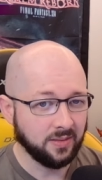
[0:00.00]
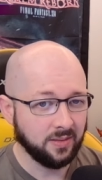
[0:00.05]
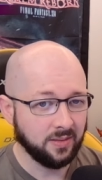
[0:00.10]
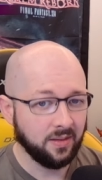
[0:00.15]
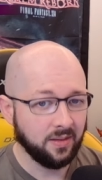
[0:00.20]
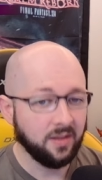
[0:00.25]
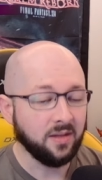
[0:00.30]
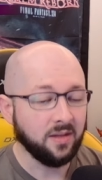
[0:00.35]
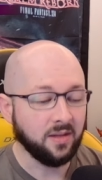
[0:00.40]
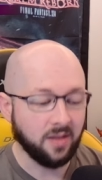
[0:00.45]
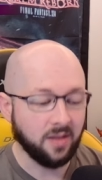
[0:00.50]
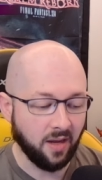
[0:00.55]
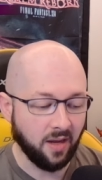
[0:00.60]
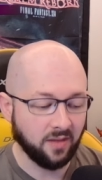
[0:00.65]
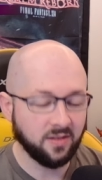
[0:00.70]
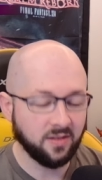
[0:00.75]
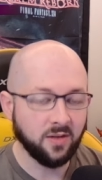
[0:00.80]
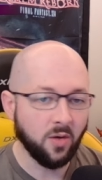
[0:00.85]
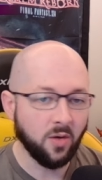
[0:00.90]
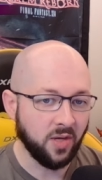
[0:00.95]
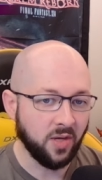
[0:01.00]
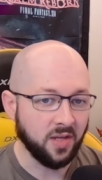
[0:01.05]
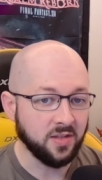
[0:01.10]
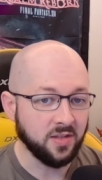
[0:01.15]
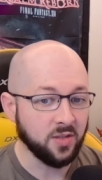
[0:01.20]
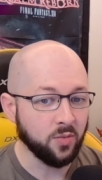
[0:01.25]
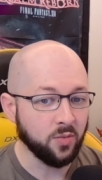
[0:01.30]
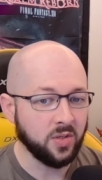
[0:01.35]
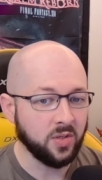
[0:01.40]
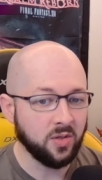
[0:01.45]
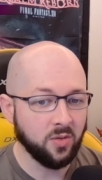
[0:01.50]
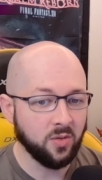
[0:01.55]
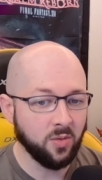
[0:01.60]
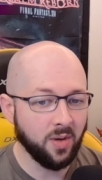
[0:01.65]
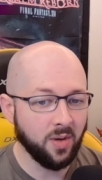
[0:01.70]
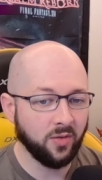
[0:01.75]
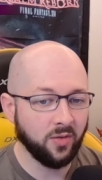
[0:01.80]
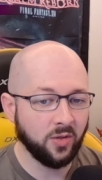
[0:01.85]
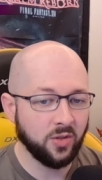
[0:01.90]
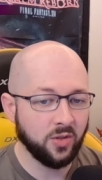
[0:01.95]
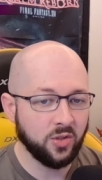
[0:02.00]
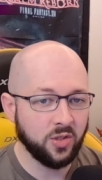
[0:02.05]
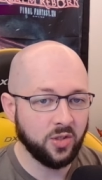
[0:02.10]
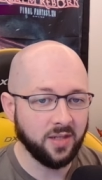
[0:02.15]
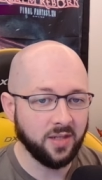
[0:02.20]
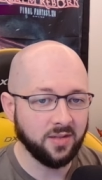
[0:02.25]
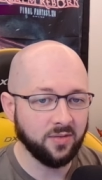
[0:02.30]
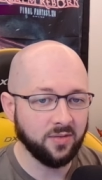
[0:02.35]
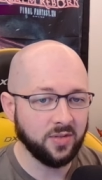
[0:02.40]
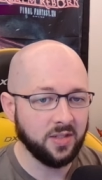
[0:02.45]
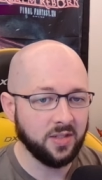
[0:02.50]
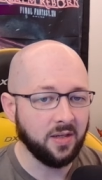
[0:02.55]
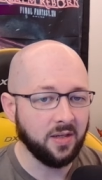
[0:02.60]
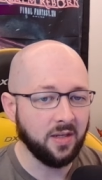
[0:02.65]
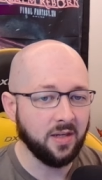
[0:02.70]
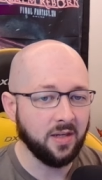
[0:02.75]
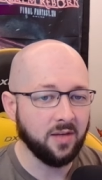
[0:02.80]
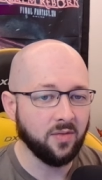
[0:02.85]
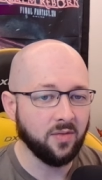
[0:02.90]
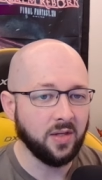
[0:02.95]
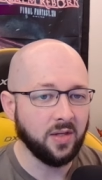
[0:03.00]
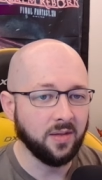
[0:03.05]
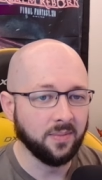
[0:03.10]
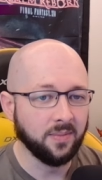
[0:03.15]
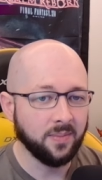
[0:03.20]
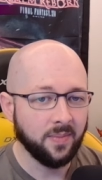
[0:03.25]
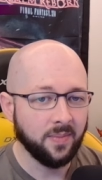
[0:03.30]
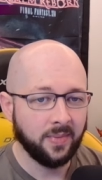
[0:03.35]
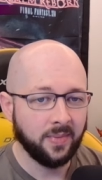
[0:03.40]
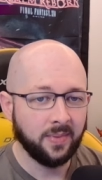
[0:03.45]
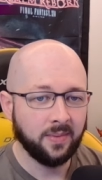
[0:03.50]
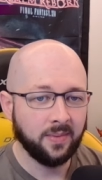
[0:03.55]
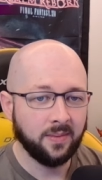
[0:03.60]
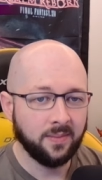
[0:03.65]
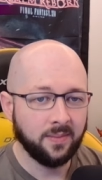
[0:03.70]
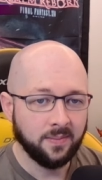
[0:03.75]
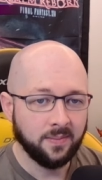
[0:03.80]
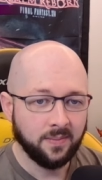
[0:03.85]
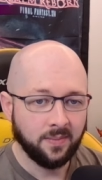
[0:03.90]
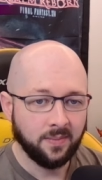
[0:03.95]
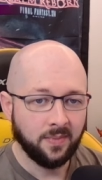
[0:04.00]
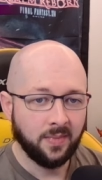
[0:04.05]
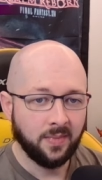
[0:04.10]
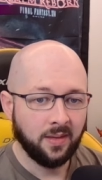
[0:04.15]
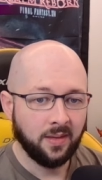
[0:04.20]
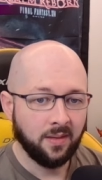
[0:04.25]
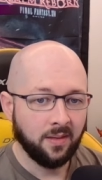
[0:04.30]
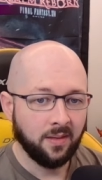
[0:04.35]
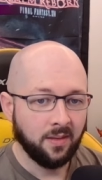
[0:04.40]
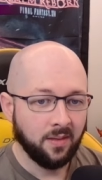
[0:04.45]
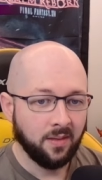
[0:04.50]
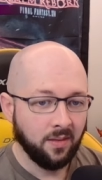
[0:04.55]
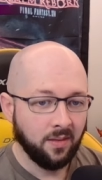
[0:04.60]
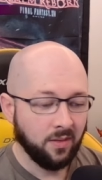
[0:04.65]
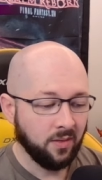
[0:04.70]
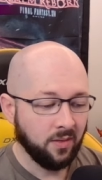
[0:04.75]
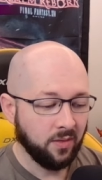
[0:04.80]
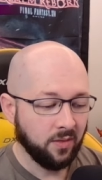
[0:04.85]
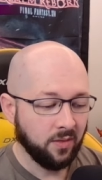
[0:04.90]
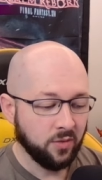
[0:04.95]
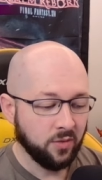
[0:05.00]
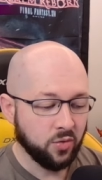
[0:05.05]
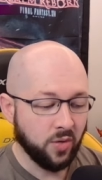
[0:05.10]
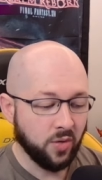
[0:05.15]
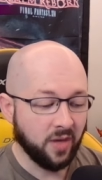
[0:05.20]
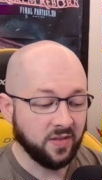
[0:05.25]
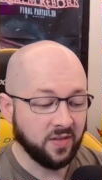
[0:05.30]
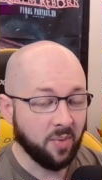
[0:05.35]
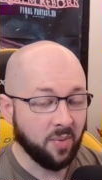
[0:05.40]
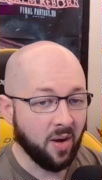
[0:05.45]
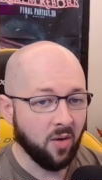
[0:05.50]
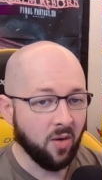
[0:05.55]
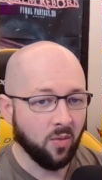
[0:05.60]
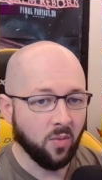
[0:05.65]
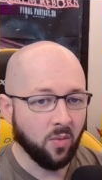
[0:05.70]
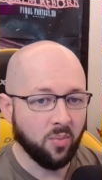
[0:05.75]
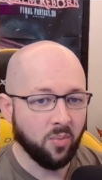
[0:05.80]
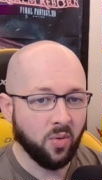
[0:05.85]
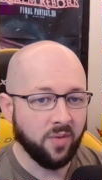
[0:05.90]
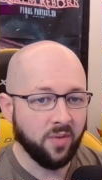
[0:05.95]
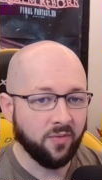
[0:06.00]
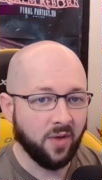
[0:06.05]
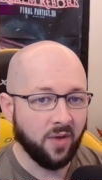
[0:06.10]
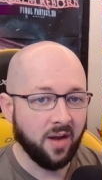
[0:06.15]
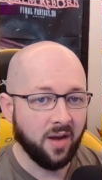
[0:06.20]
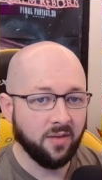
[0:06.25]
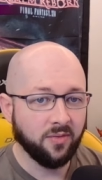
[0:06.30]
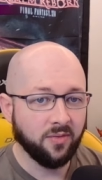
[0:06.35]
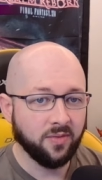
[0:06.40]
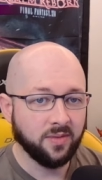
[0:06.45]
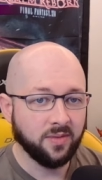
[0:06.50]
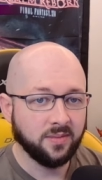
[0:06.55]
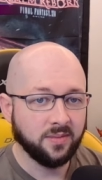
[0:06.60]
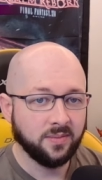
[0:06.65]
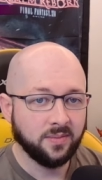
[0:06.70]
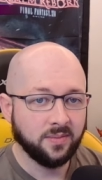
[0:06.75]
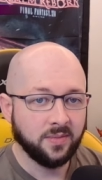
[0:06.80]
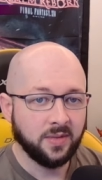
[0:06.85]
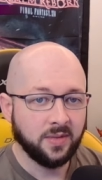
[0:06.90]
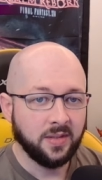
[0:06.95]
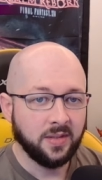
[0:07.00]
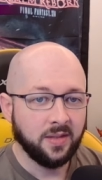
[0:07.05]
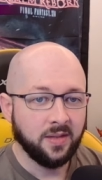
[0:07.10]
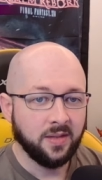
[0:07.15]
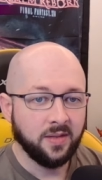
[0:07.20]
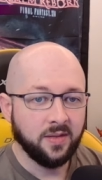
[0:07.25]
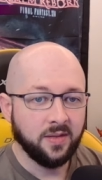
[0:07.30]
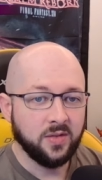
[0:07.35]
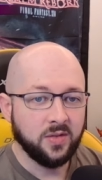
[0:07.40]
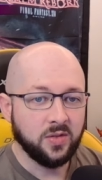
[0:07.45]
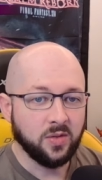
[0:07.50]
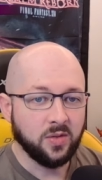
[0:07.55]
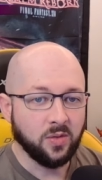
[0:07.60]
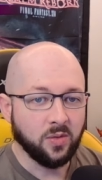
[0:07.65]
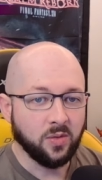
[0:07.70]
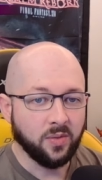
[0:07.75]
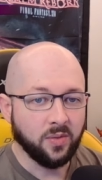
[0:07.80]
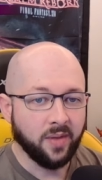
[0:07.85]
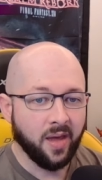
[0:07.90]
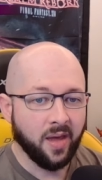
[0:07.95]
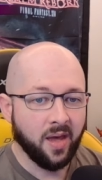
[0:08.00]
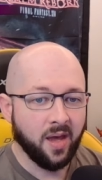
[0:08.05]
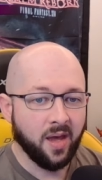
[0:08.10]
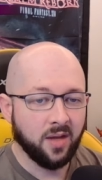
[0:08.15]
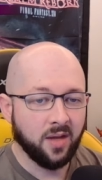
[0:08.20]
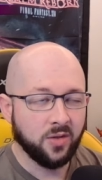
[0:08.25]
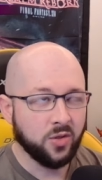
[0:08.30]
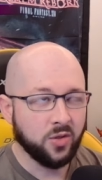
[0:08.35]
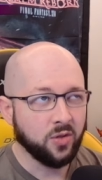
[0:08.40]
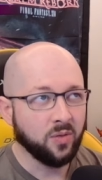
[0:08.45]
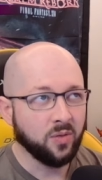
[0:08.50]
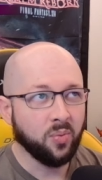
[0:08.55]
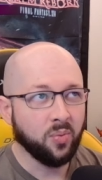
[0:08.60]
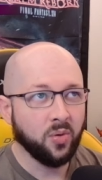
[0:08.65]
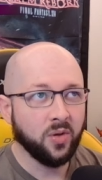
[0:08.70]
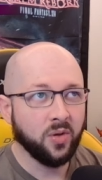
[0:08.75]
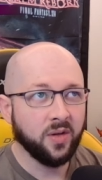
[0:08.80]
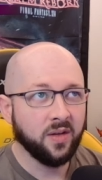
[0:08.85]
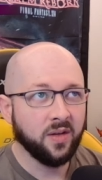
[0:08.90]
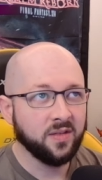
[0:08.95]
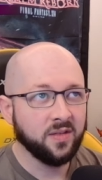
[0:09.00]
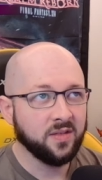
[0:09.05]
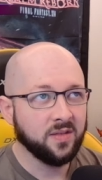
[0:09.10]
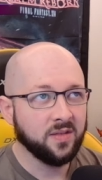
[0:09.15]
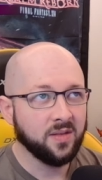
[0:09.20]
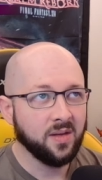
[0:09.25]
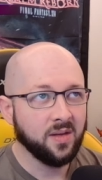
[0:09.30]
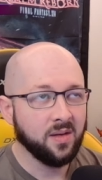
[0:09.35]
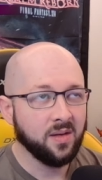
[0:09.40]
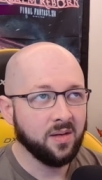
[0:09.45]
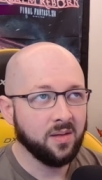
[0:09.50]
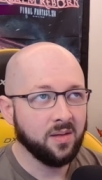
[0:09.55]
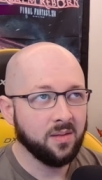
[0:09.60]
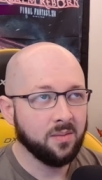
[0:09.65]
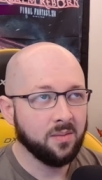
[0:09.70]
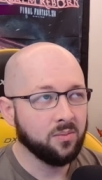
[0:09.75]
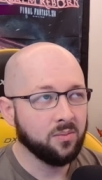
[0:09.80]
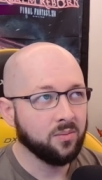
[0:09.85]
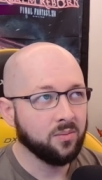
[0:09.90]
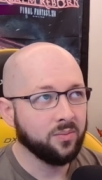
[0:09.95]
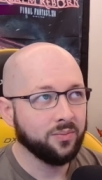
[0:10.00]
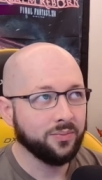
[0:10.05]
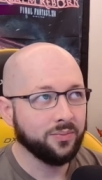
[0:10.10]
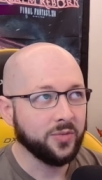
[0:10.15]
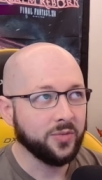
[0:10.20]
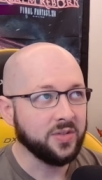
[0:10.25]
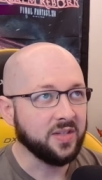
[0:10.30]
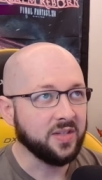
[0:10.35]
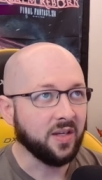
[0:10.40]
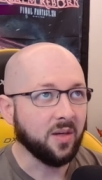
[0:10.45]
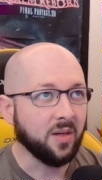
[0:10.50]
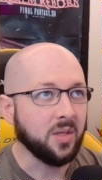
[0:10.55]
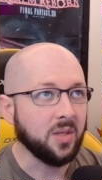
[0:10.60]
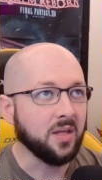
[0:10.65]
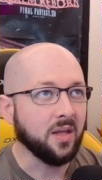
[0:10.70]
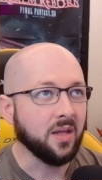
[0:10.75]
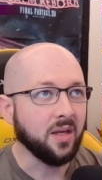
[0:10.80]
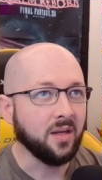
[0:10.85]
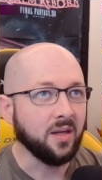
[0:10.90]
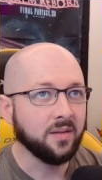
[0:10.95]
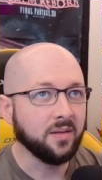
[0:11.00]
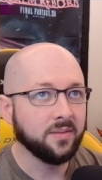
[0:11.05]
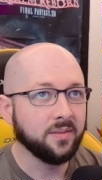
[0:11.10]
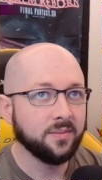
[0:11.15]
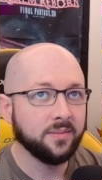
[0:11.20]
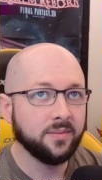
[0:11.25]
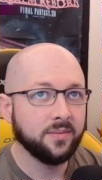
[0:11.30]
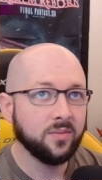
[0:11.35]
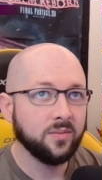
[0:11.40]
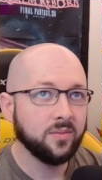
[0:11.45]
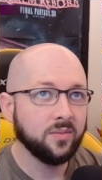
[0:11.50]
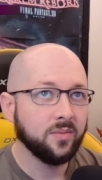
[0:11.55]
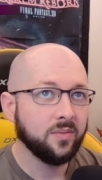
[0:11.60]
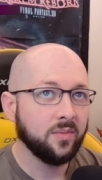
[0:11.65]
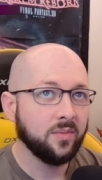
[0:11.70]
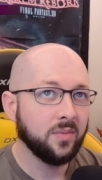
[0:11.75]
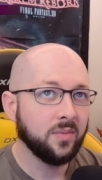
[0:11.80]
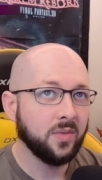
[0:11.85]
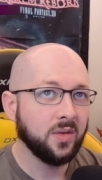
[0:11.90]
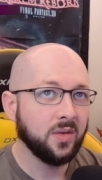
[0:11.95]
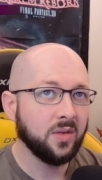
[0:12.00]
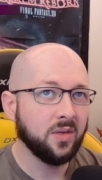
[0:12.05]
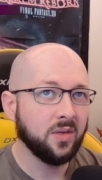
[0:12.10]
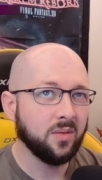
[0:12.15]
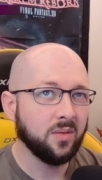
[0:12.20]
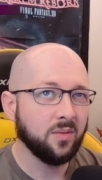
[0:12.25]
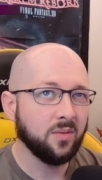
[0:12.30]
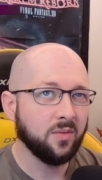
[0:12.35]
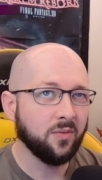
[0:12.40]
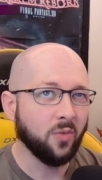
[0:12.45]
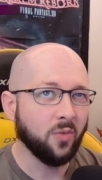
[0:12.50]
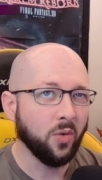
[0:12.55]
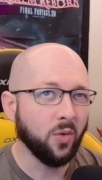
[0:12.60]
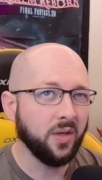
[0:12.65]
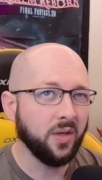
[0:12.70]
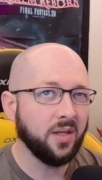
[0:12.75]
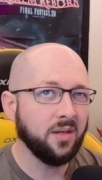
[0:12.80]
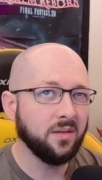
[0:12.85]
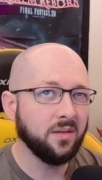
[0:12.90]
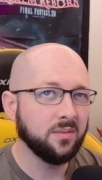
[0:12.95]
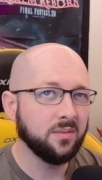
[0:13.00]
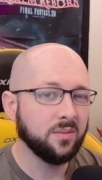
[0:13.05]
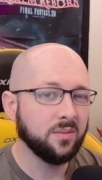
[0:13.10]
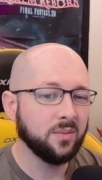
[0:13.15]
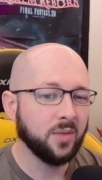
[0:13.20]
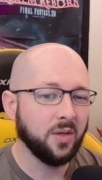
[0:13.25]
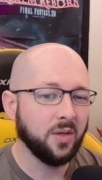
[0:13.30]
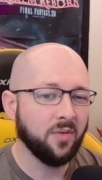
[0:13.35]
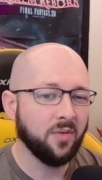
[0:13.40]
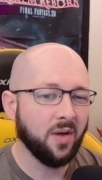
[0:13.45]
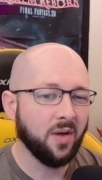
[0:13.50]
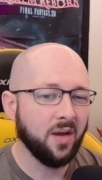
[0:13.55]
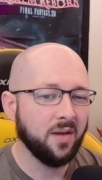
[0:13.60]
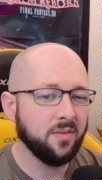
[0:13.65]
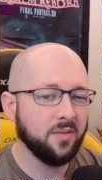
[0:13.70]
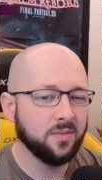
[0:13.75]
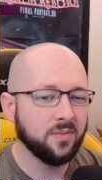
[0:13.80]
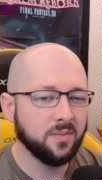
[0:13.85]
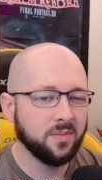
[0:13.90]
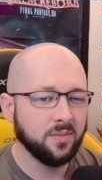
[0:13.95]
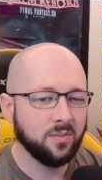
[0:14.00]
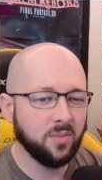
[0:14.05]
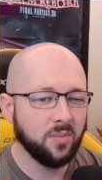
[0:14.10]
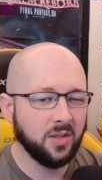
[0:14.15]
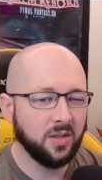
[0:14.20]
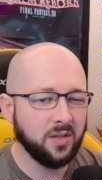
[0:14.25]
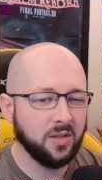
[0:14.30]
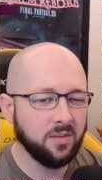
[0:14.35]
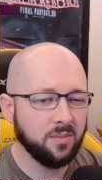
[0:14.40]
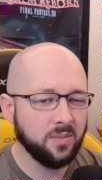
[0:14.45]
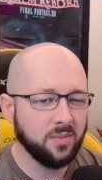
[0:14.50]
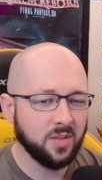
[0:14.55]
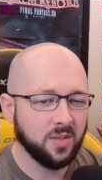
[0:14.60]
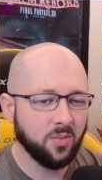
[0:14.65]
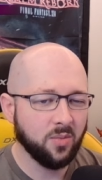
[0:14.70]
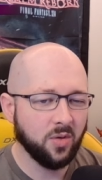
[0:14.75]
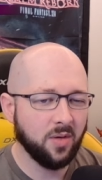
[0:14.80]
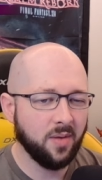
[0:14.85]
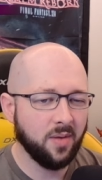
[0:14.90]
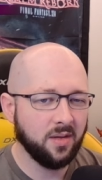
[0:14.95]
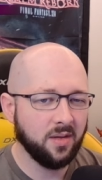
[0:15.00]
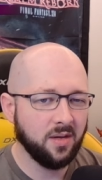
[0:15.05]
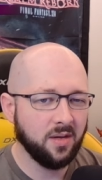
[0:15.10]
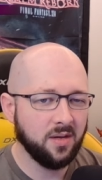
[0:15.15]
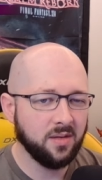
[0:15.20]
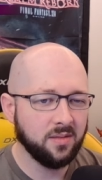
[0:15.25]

Yes. Okay, so we do have a good chance of seeing an Eevee. Drowsy power 1.5. So that should put us, um, what's that going to be, like 40, 35 million? Somewhere around there?